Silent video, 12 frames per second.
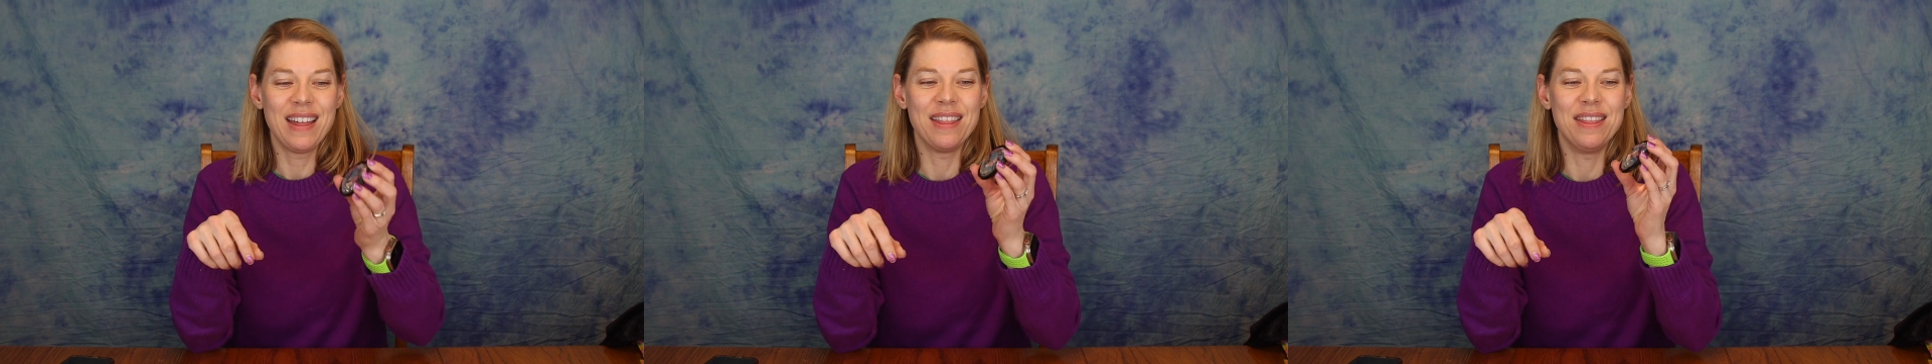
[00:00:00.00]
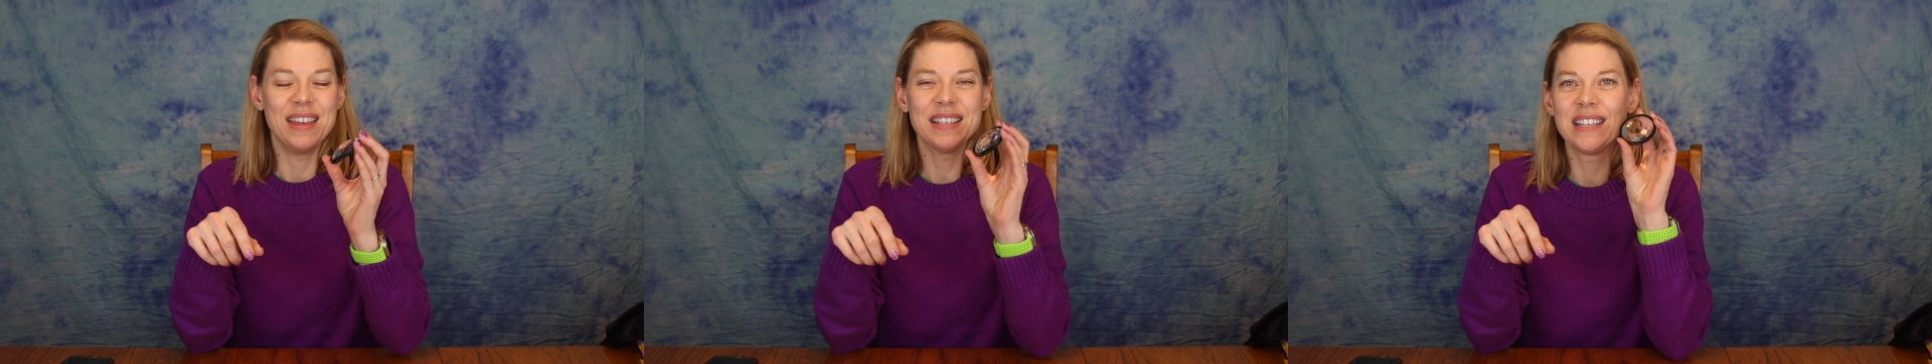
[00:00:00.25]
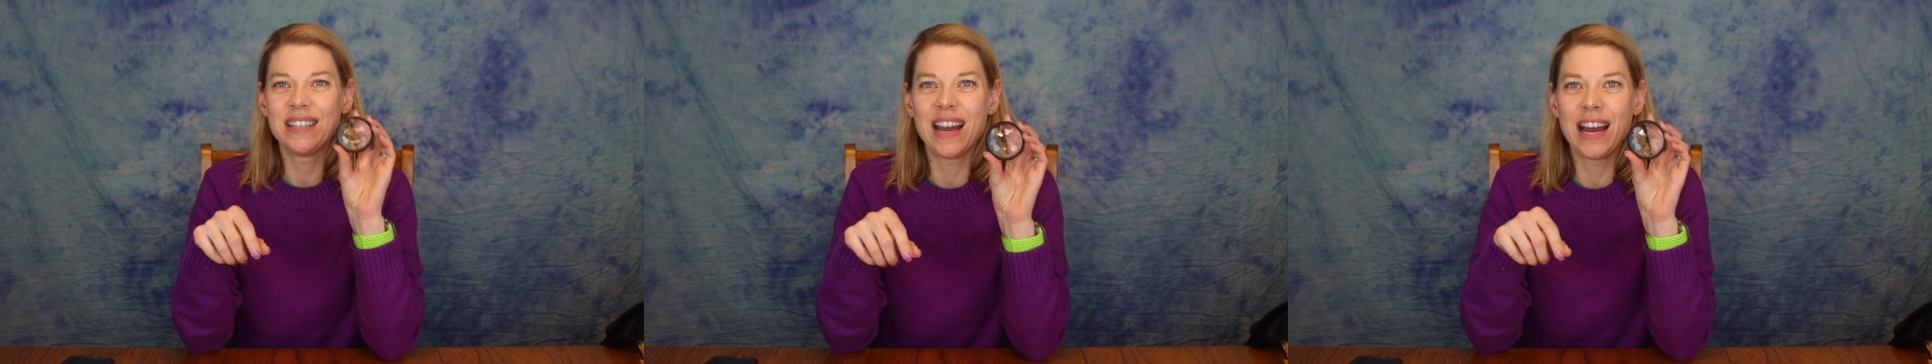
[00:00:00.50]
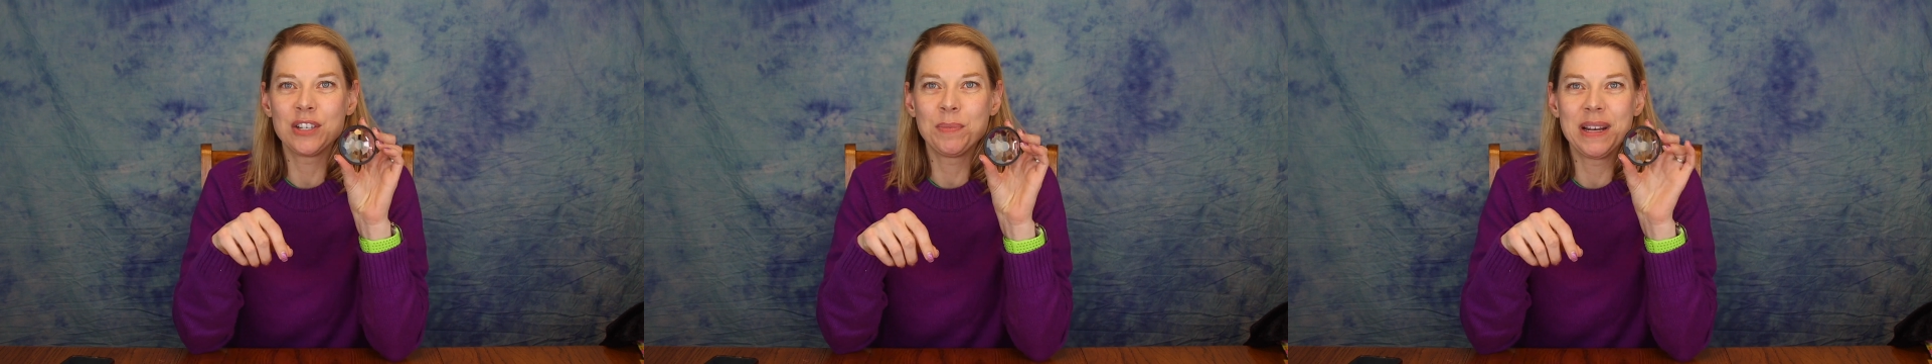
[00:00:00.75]
This
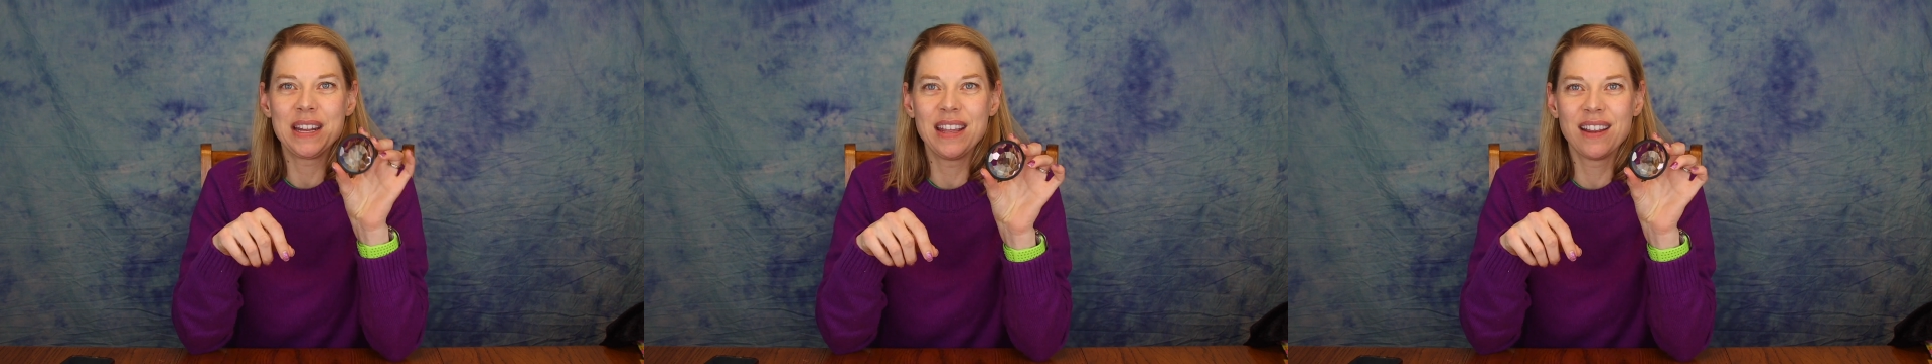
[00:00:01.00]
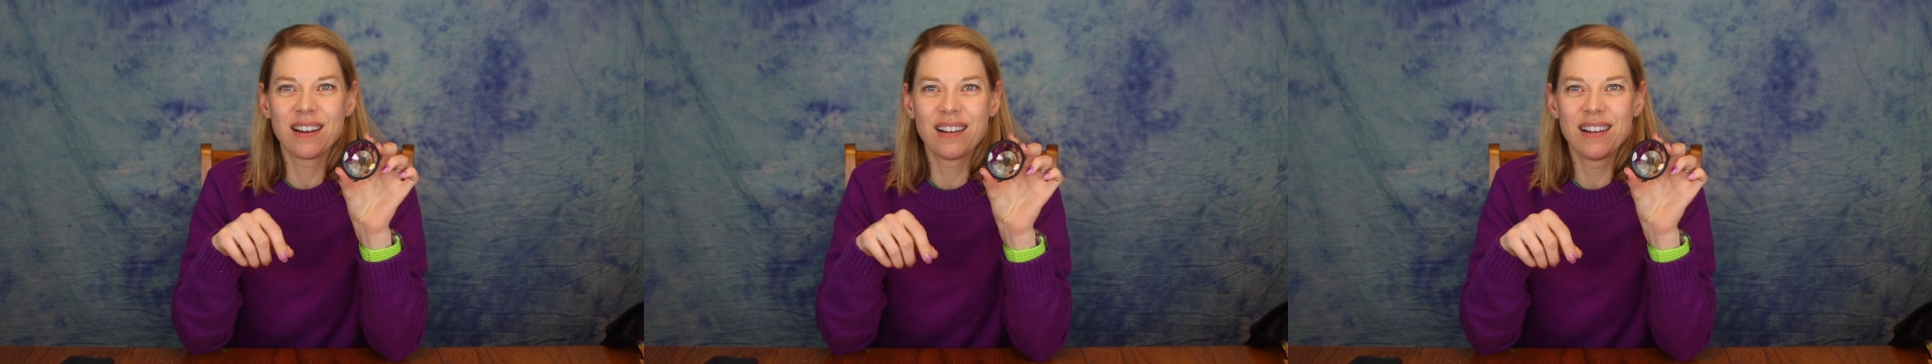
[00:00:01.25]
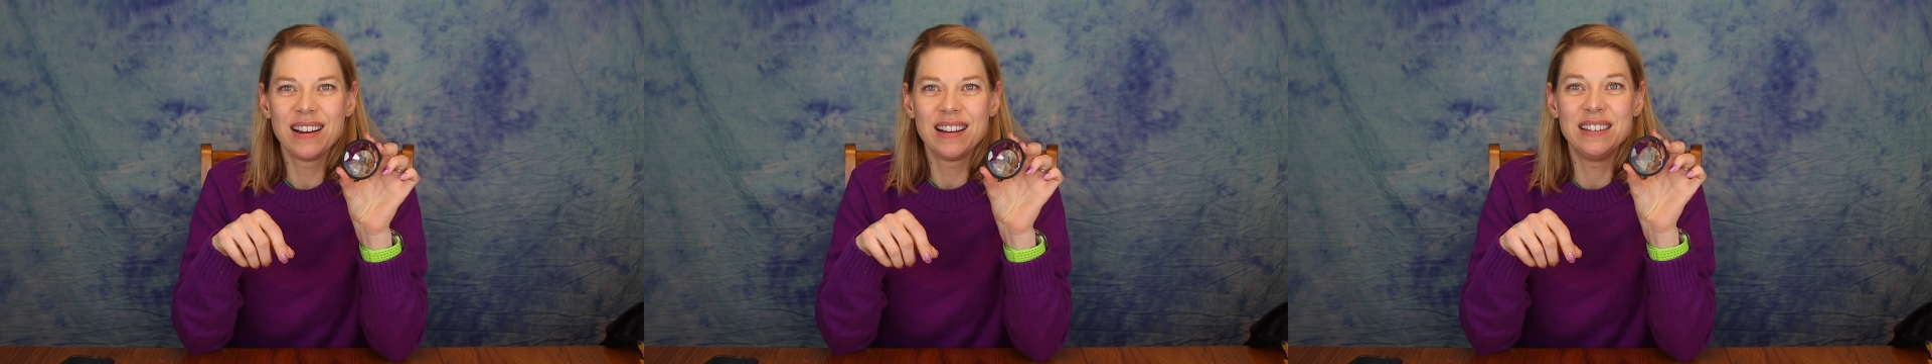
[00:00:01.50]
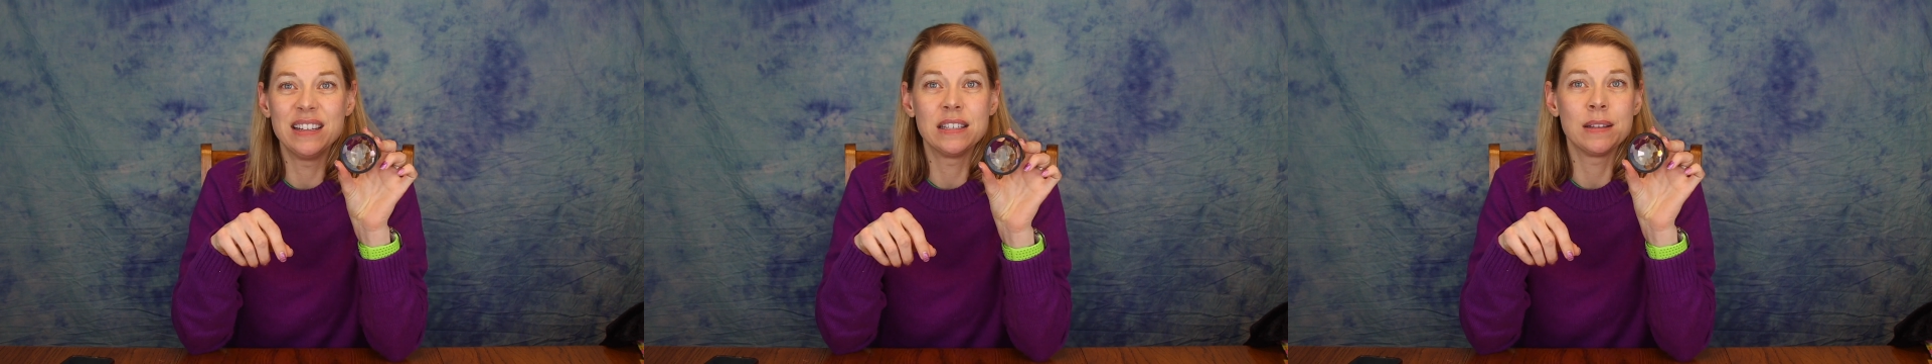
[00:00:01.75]
attachment here
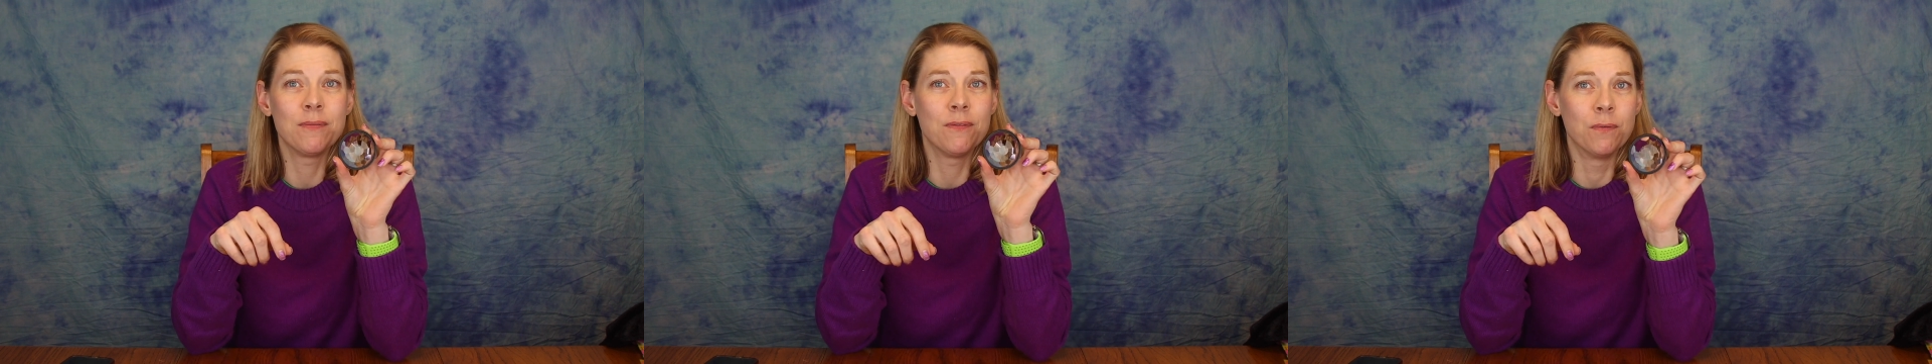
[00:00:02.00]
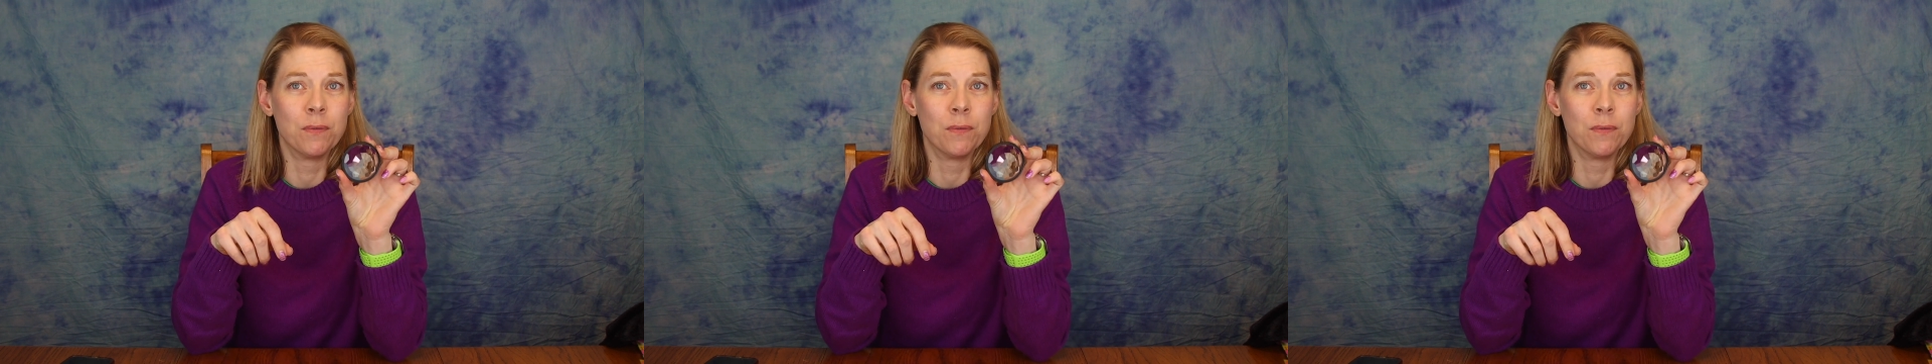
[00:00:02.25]
did some